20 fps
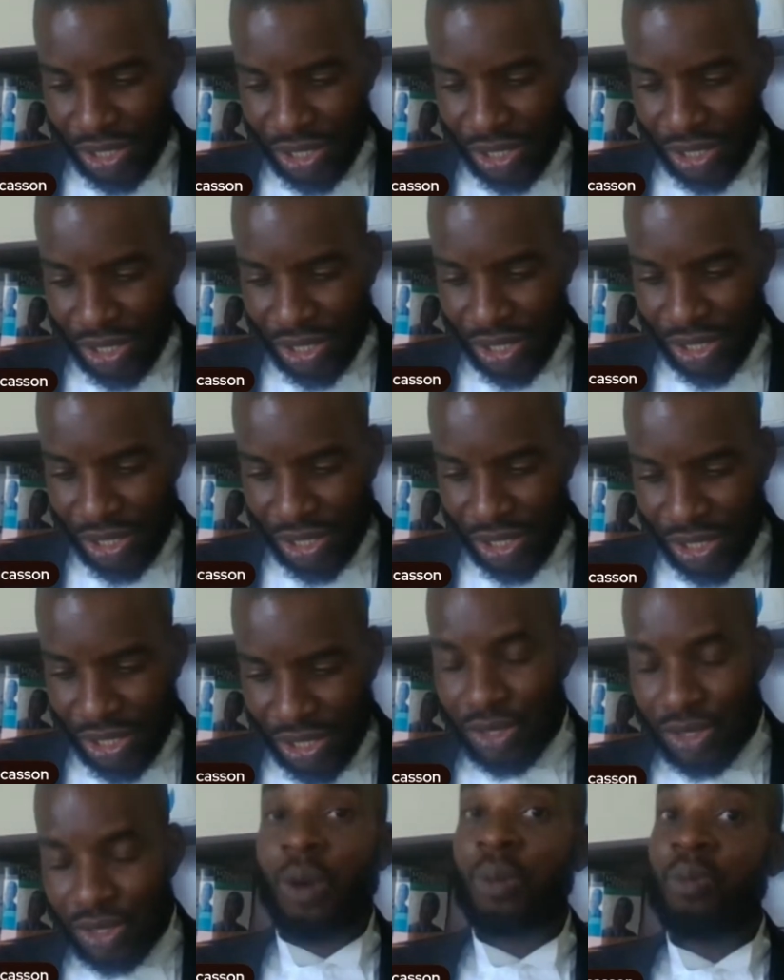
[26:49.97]
where
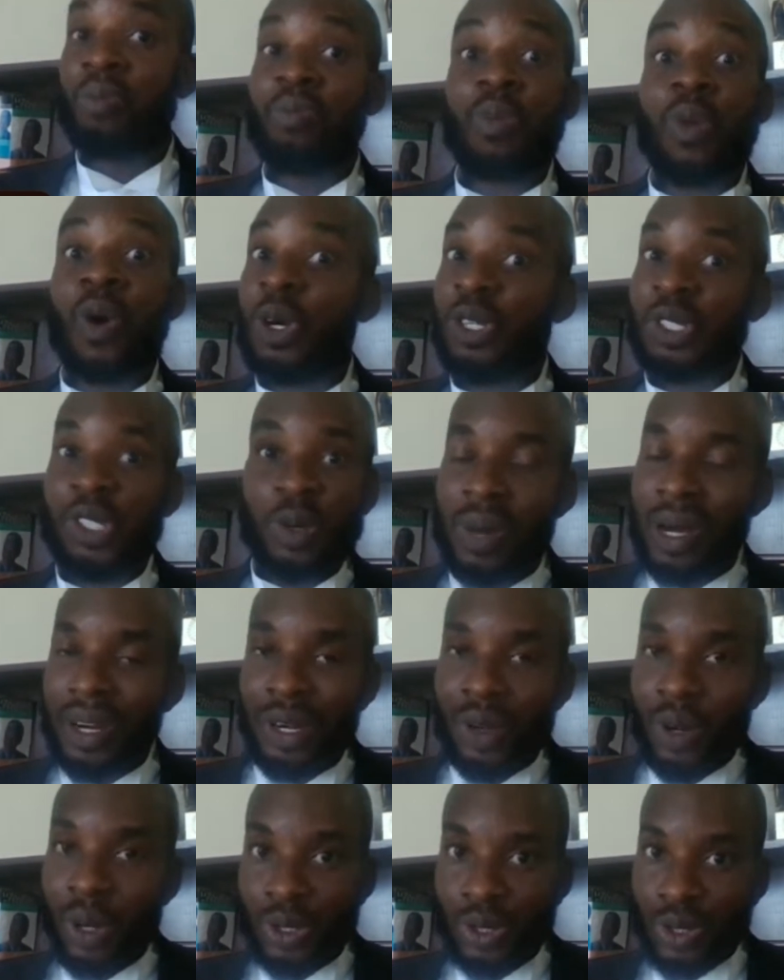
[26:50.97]
some
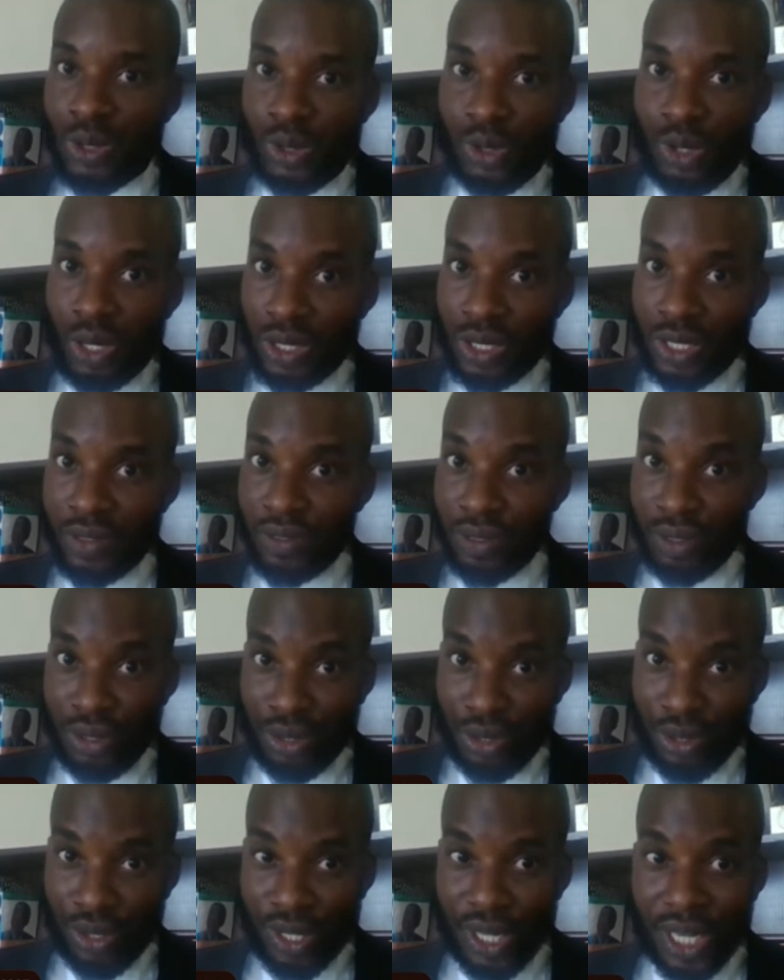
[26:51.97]
customary court do not
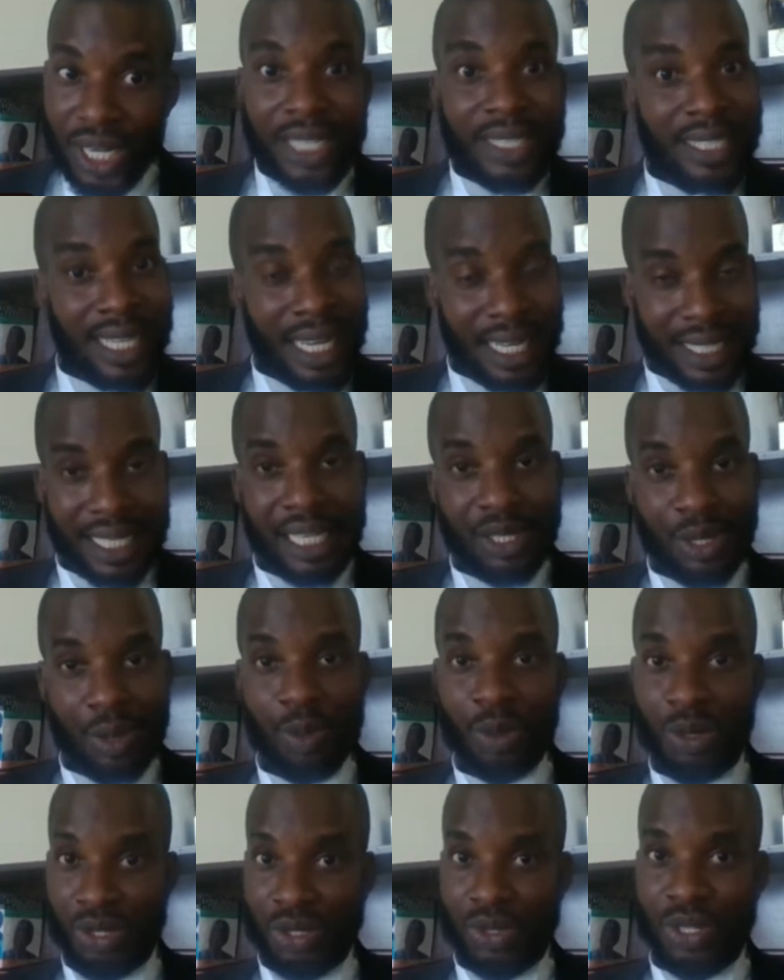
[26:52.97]
even know that they are
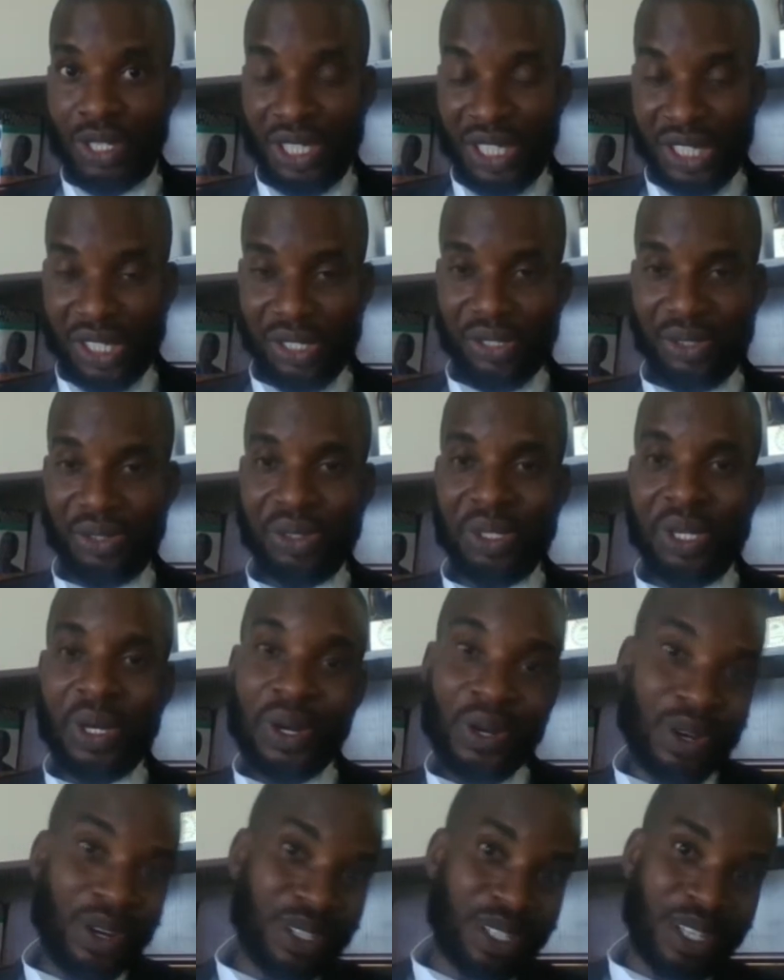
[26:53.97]
supposed to issue
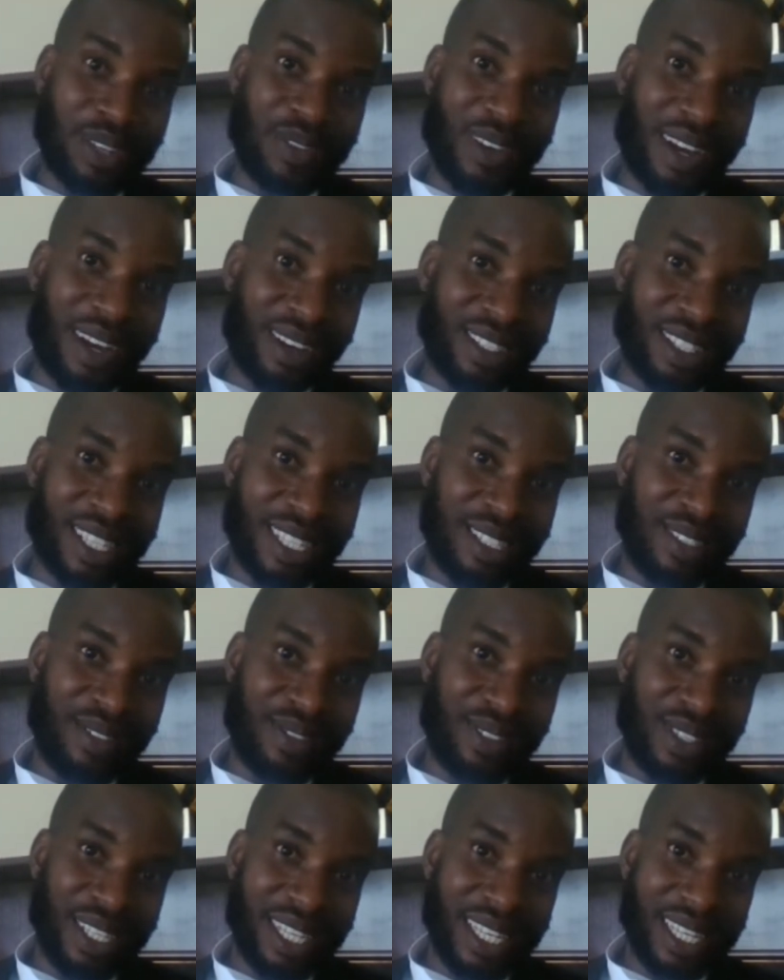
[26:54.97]
customary
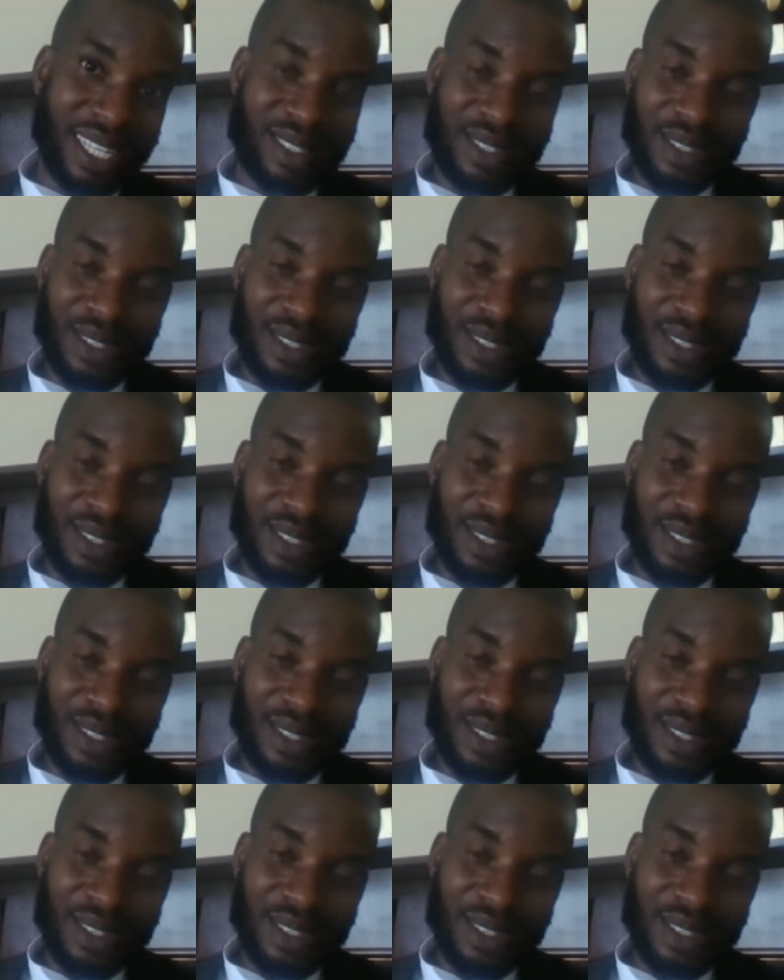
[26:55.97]
certificates?